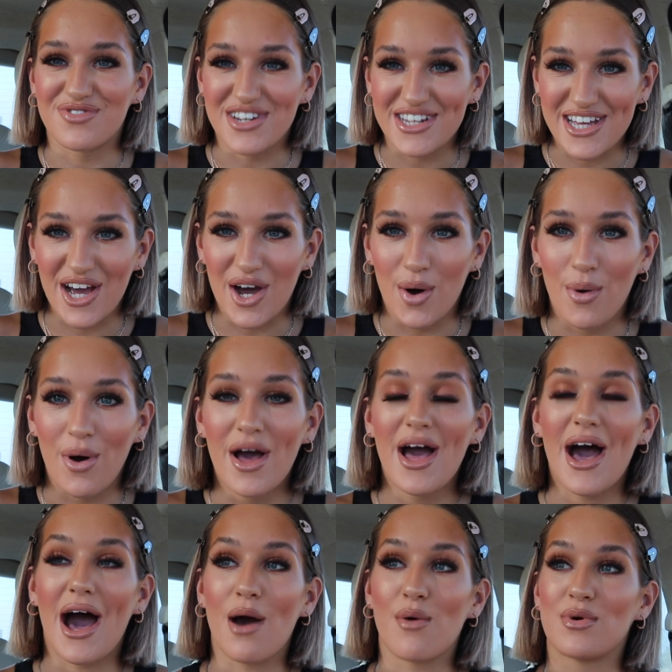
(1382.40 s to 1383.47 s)
video.
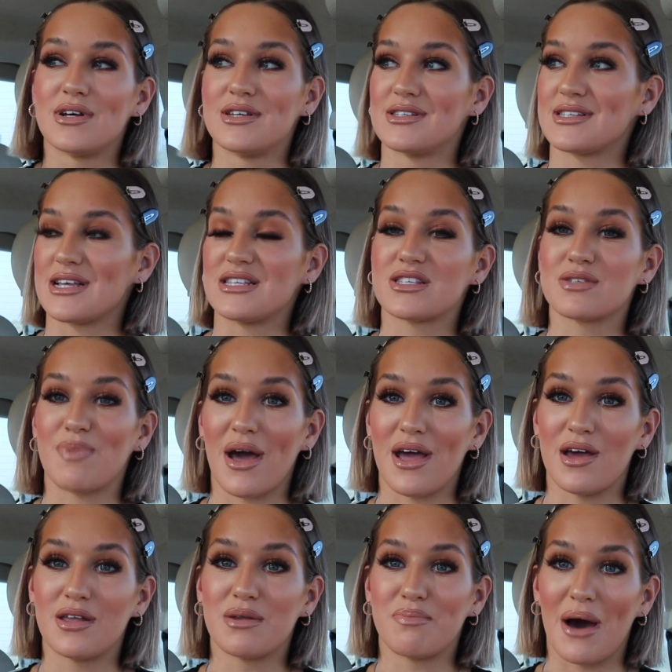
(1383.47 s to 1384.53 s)
I was
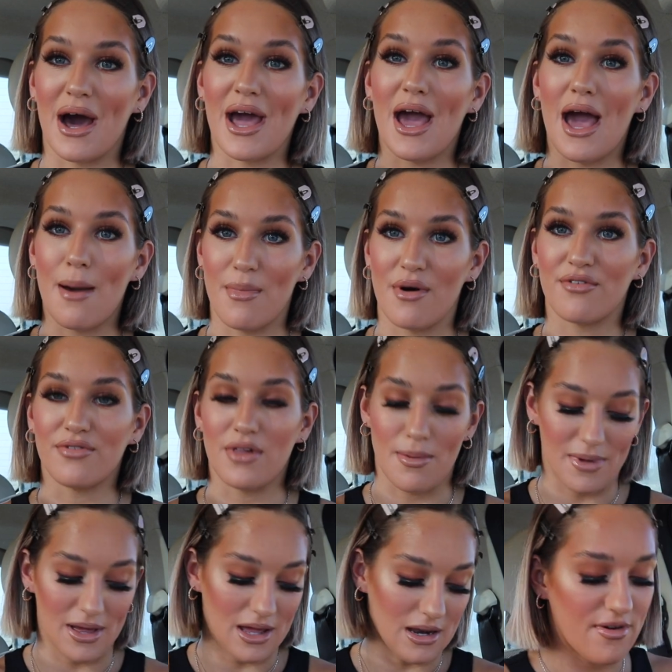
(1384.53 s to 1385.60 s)
inspired by Emma
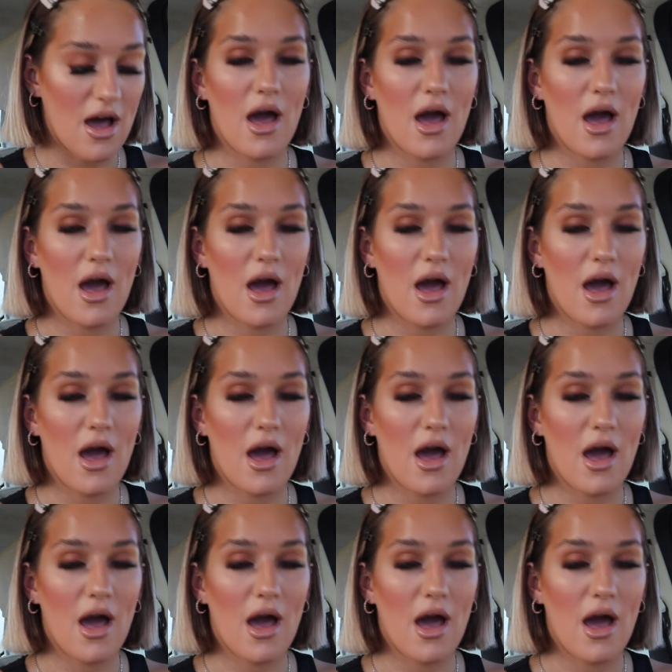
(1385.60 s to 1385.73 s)
Fleming.